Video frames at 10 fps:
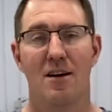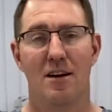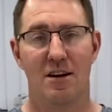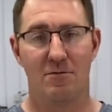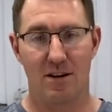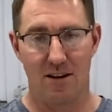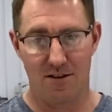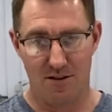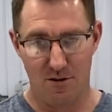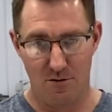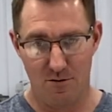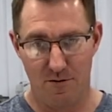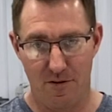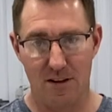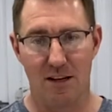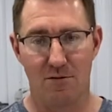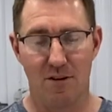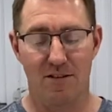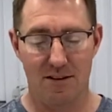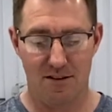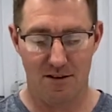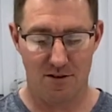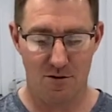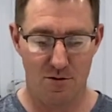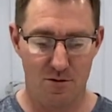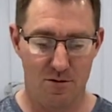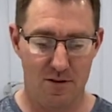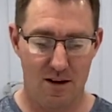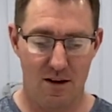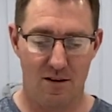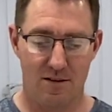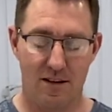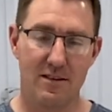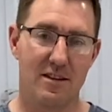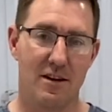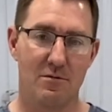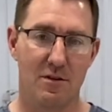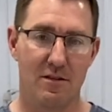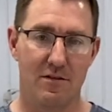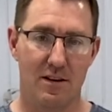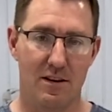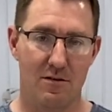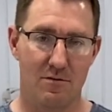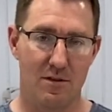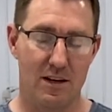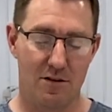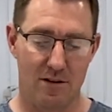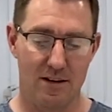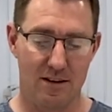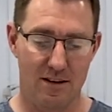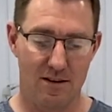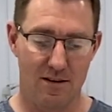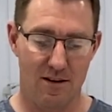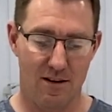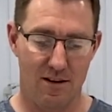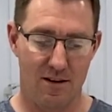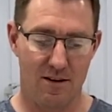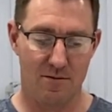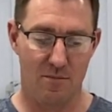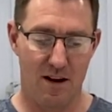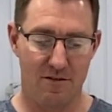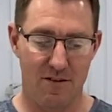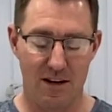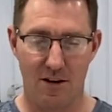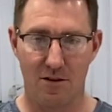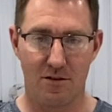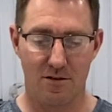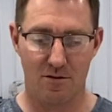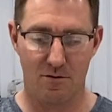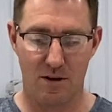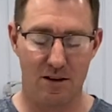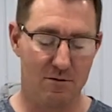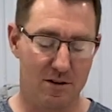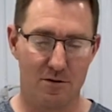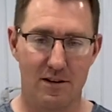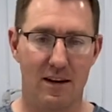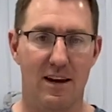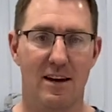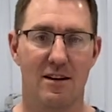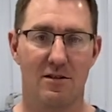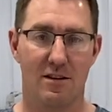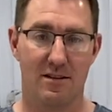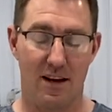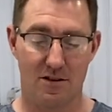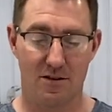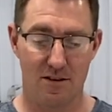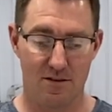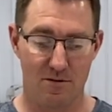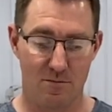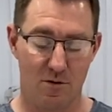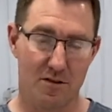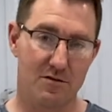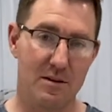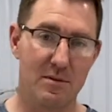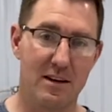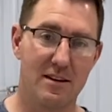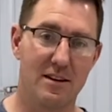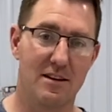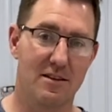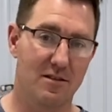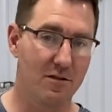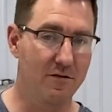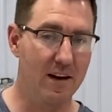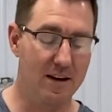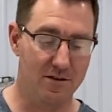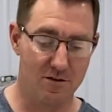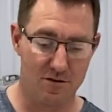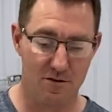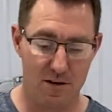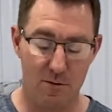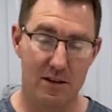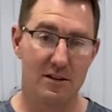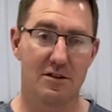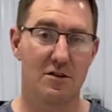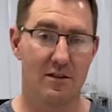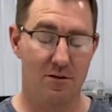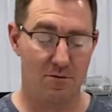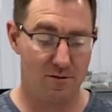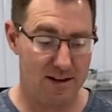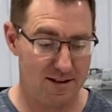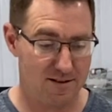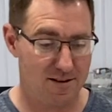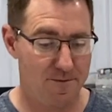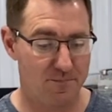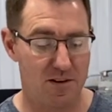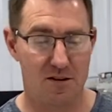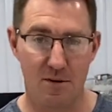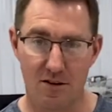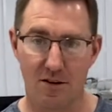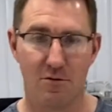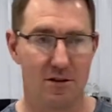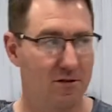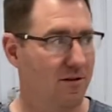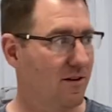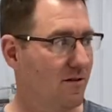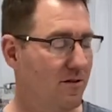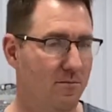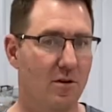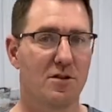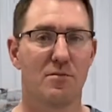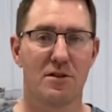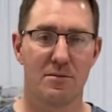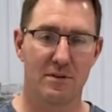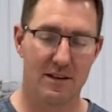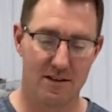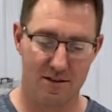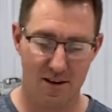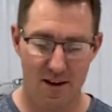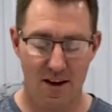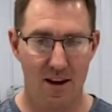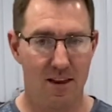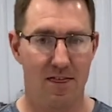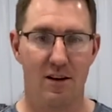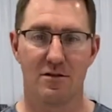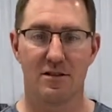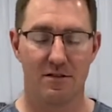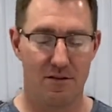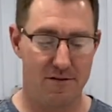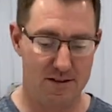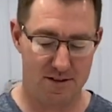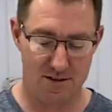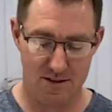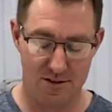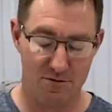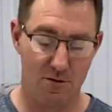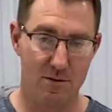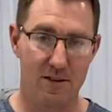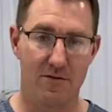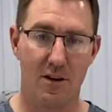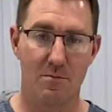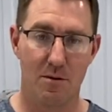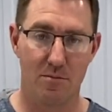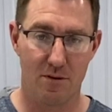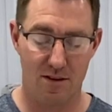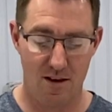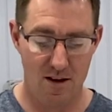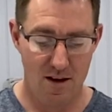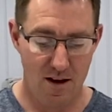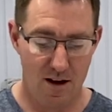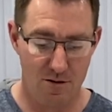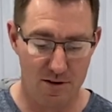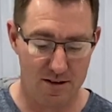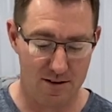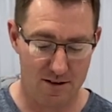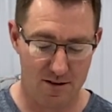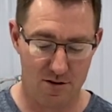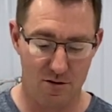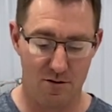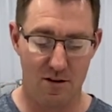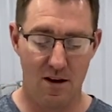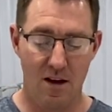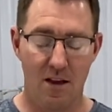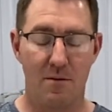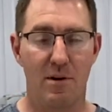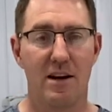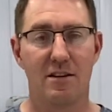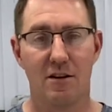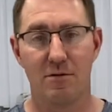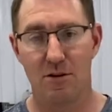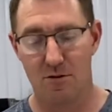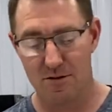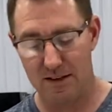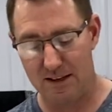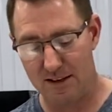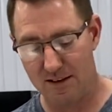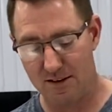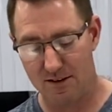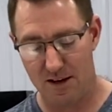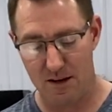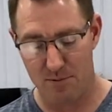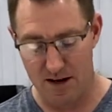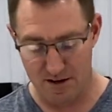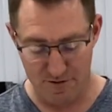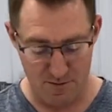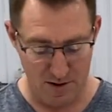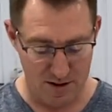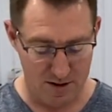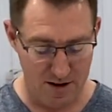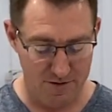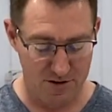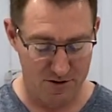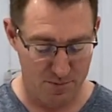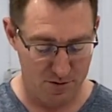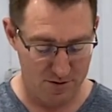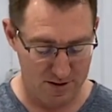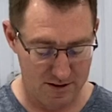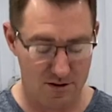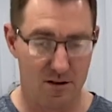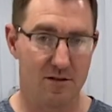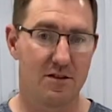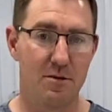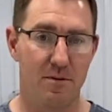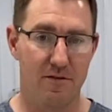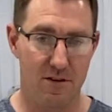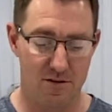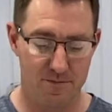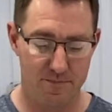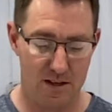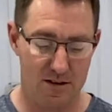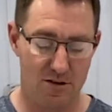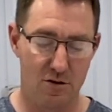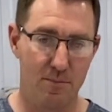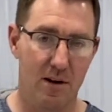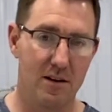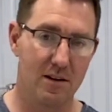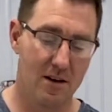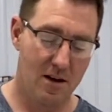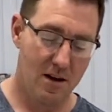in regards to filling rivets. So since then, we've greatly modified our way that we do it, and it's actually more streamlined and it's a little faster. So I wanted to share that with you guys, especially when you're doing multiple airplanes and thousands of rivets. This is what we had come up with recently. So the product that we use is a product from Aircraft Spruce. It's called Superfill. It's two-part